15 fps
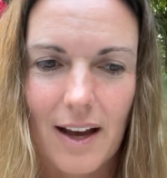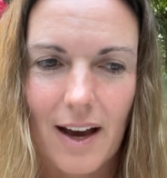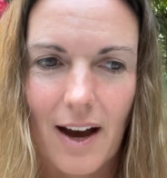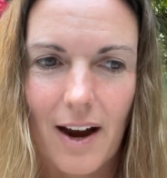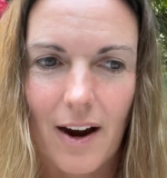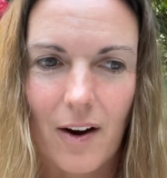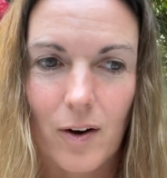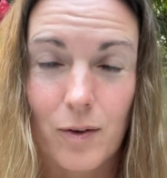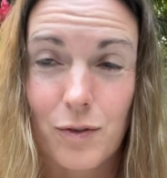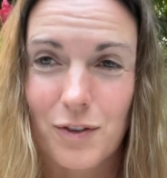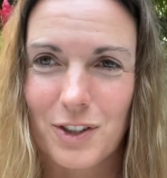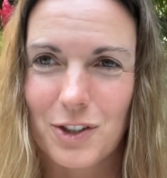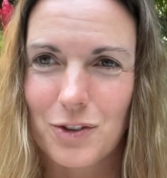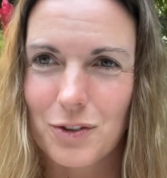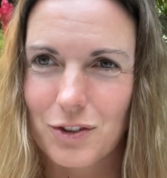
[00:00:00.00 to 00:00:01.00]
our
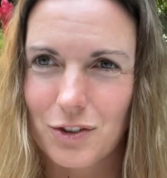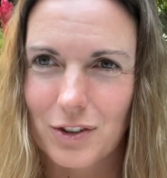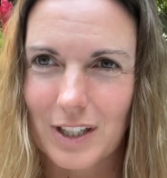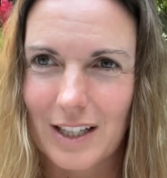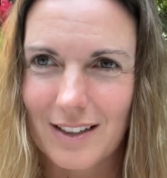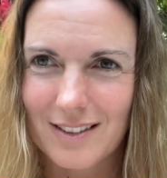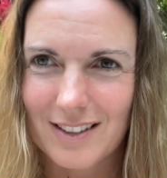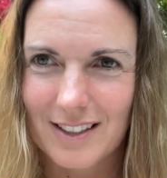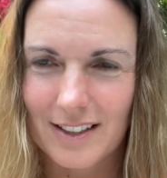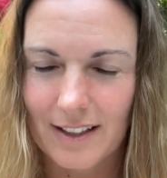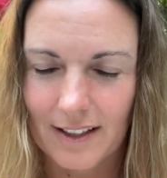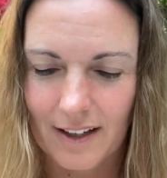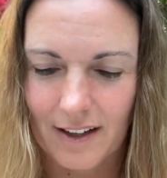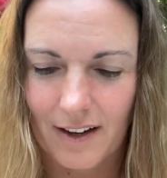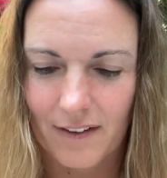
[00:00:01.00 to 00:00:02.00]
first retreat
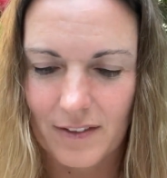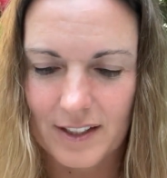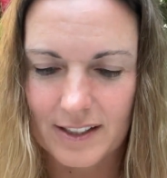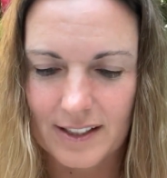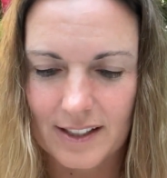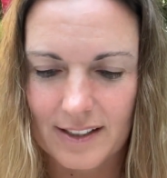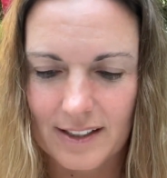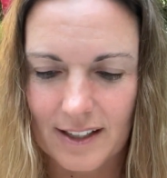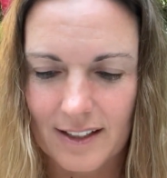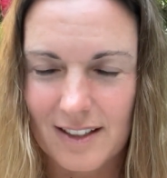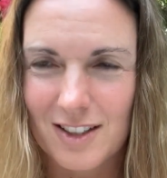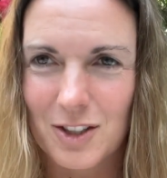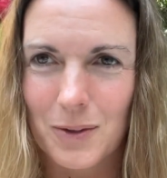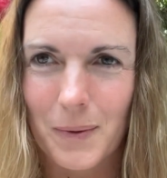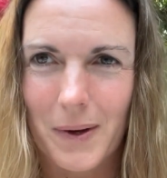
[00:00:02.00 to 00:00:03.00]
here of the
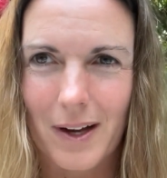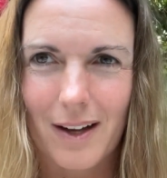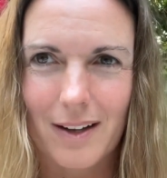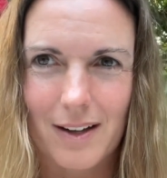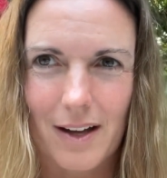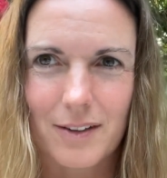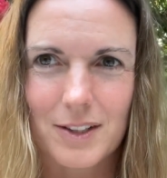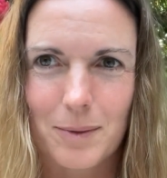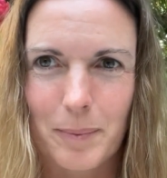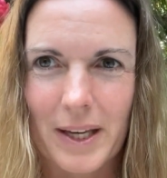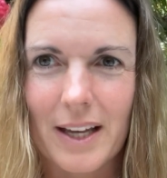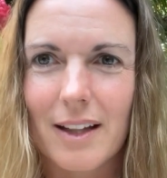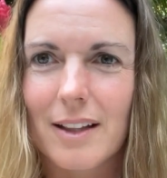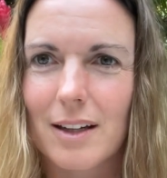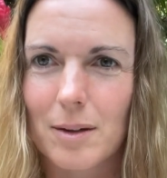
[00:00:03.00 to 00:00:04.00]
season. So I'll
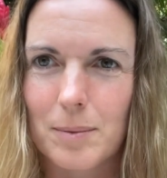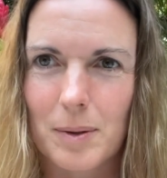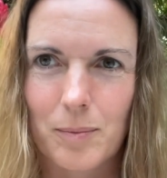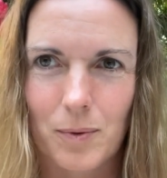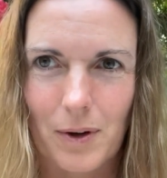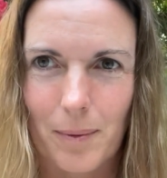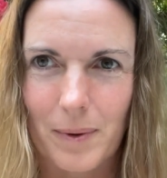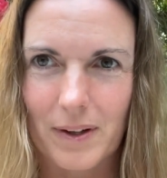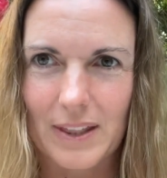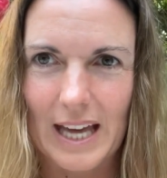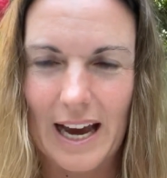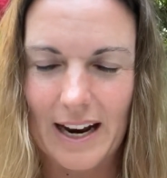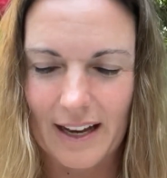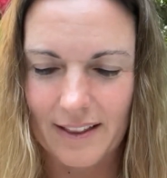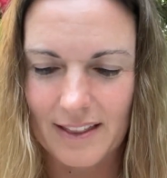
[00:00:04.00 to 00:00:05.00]
speak a little bit more about
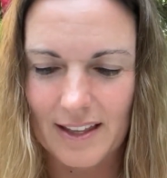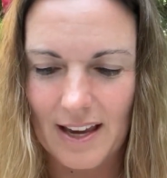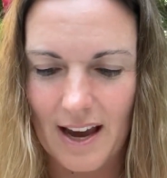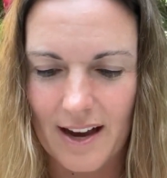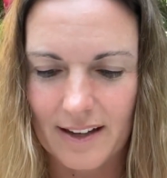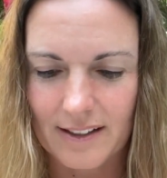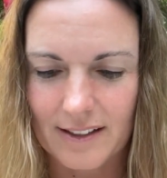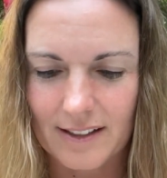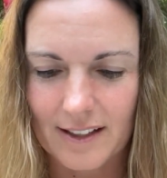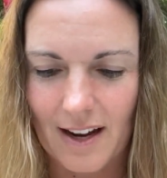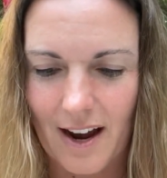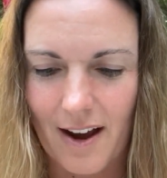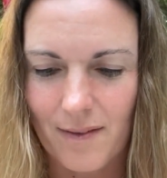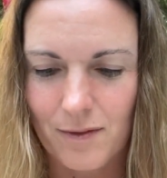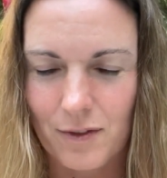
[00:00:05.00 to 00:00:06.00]
that at the end
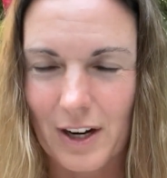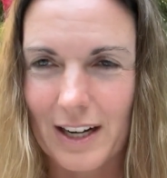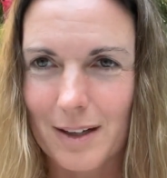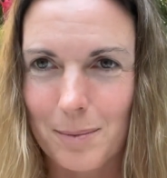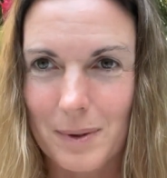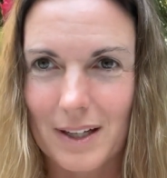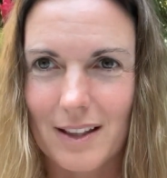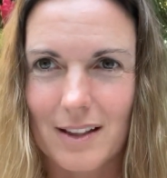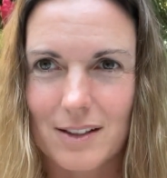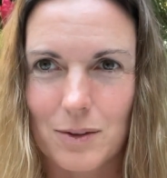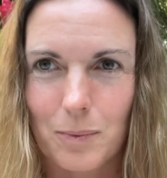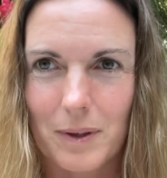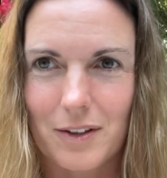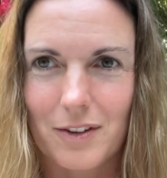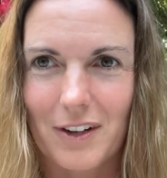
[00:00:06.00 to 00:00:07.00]
for anybody that's
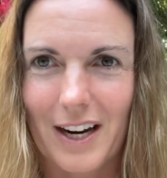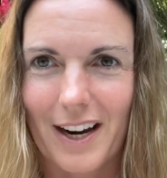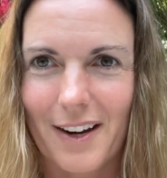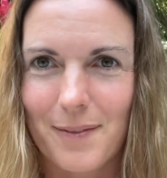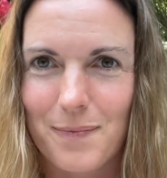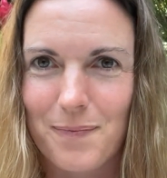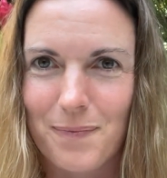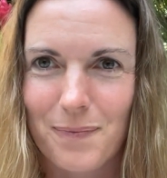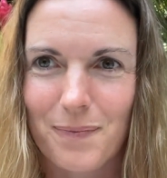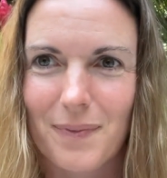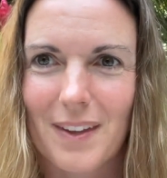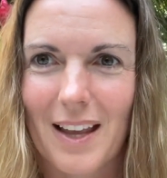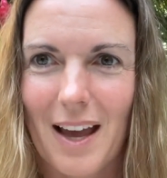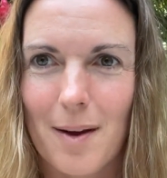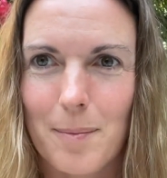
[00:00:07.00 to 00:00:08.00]
wondering
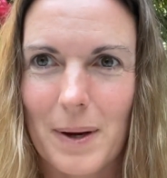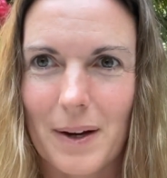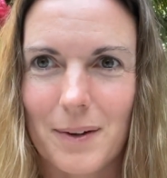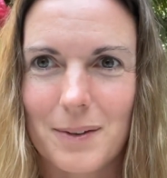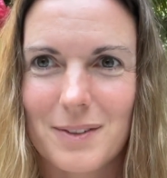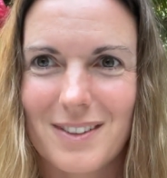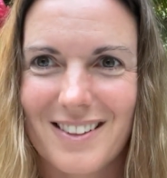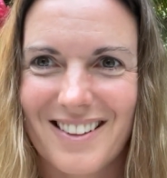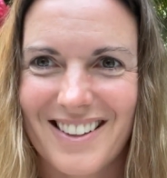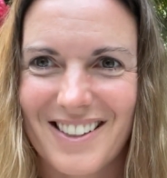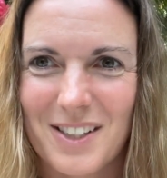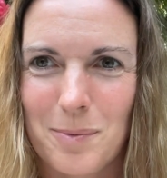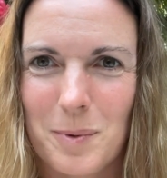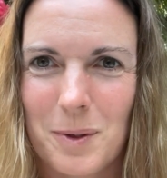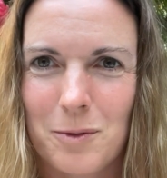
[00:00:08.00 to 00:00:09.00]
about
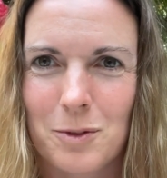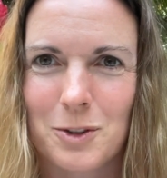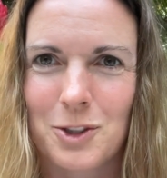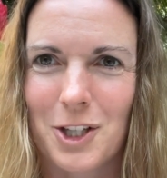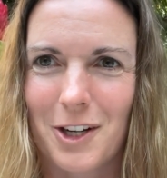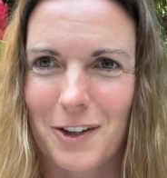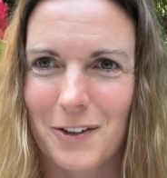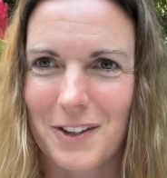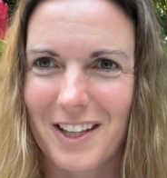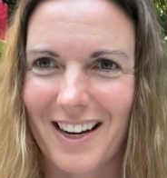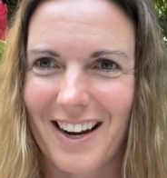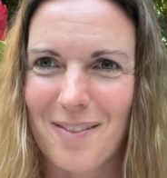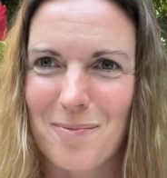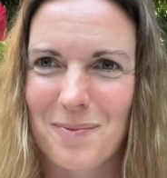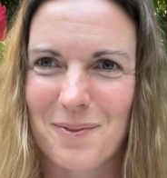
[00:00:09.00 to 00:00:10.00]
this beautiful jungle that
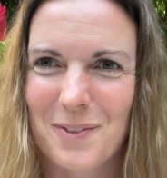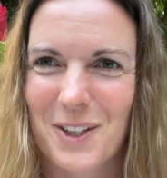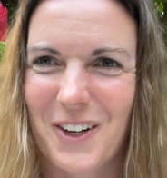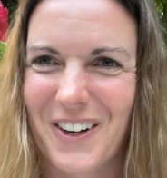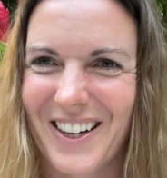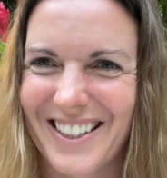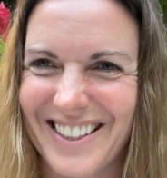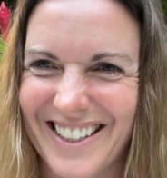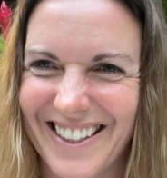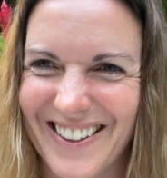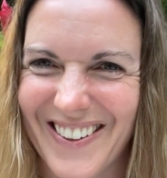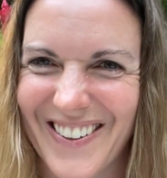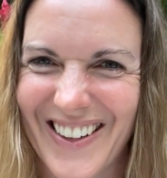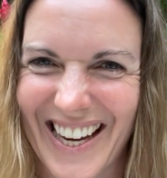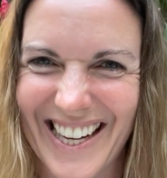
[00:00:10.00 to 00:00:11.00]
I'm currently
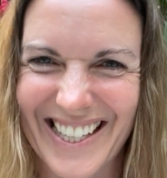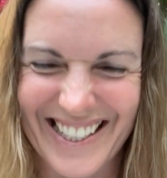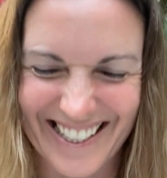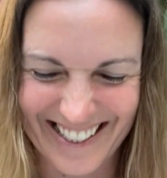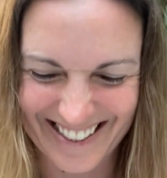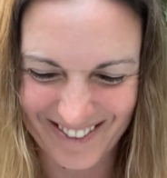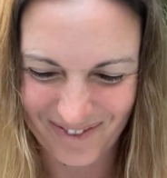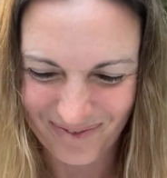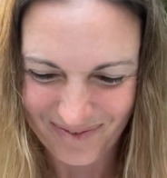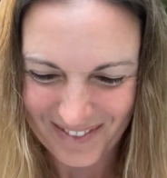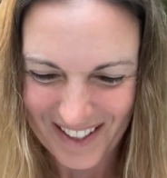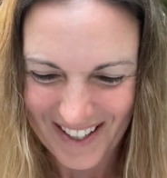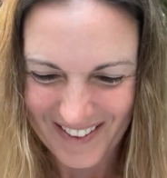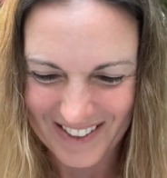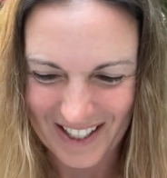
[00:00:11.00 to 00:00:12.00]
located in,
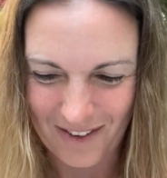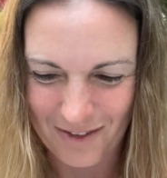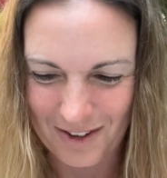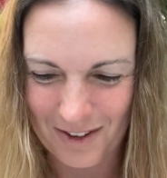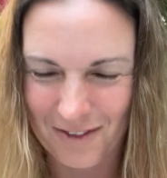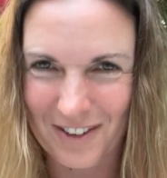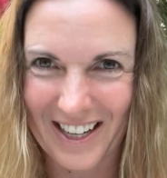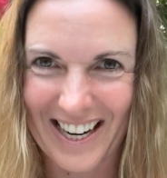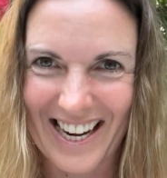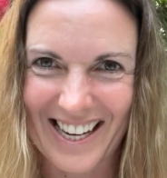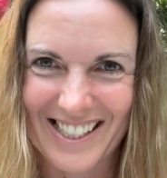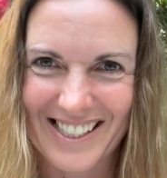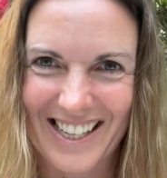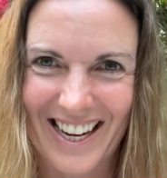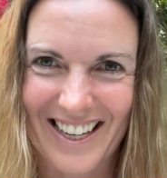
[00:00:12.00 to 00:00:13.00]
which I feel very
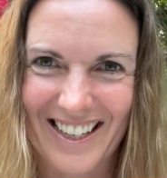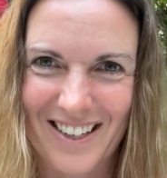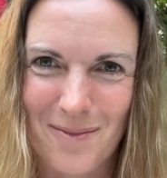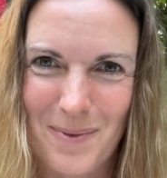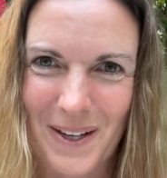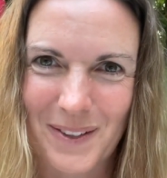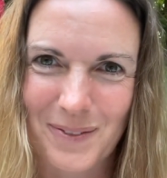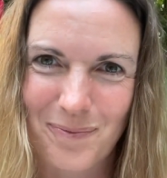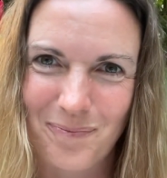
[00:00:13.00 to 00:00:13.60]
excited about.